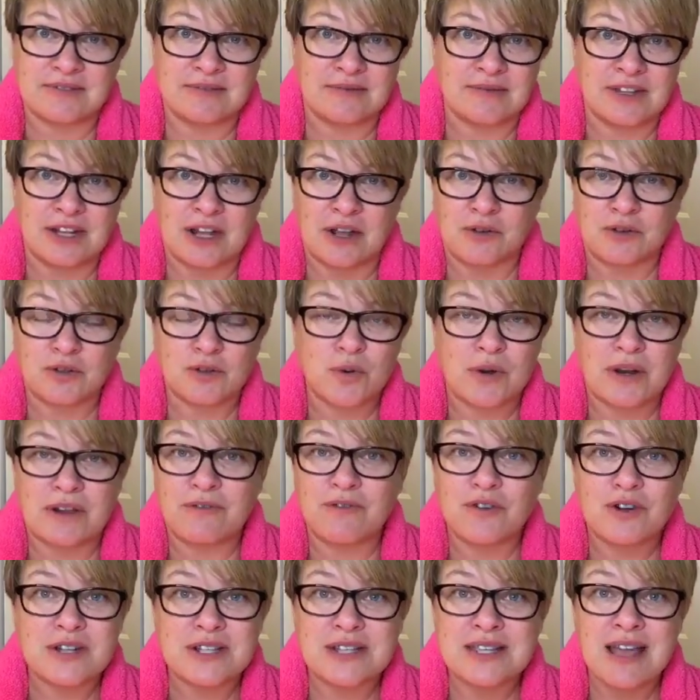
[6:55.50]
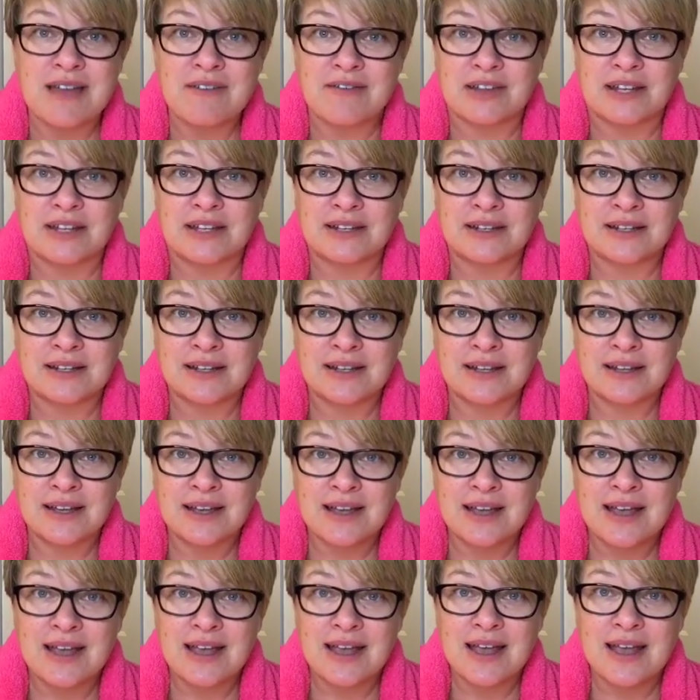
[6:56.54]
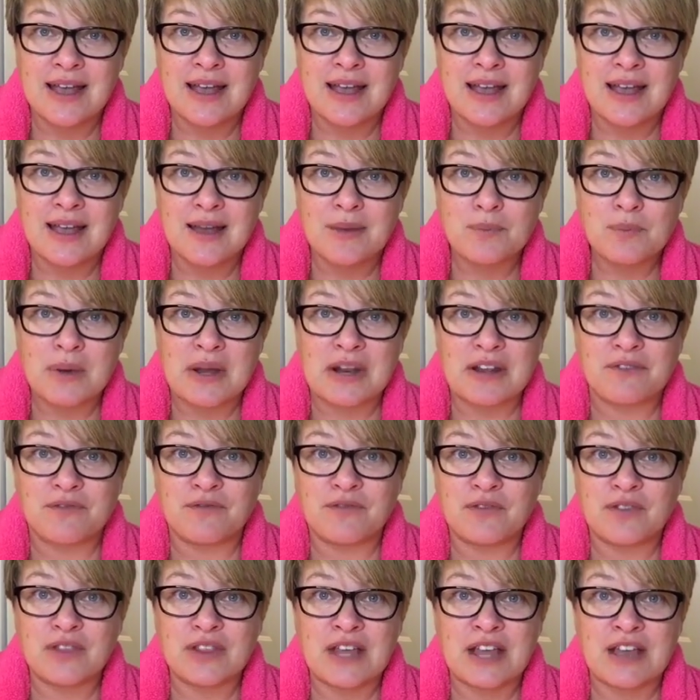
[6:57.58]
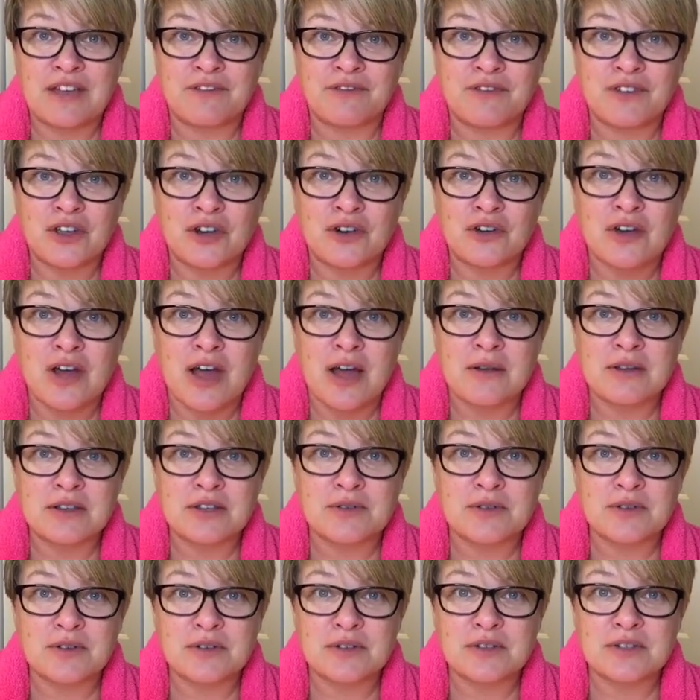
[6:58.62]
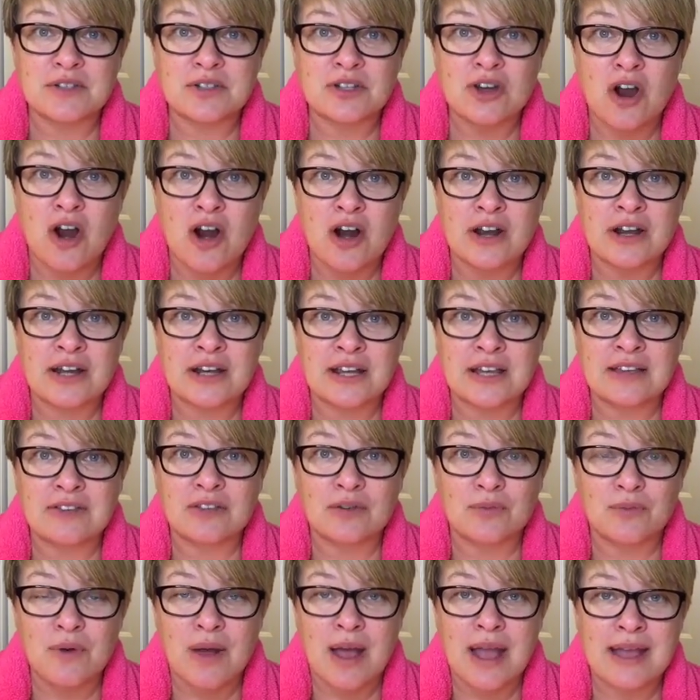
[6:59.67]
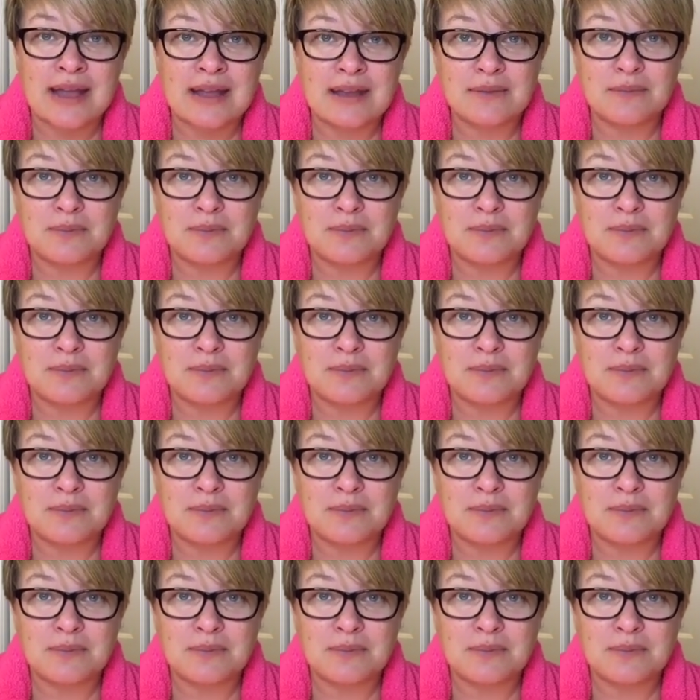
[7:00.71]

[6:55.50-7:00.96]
you know, 24/7 but if if you're not targeting the right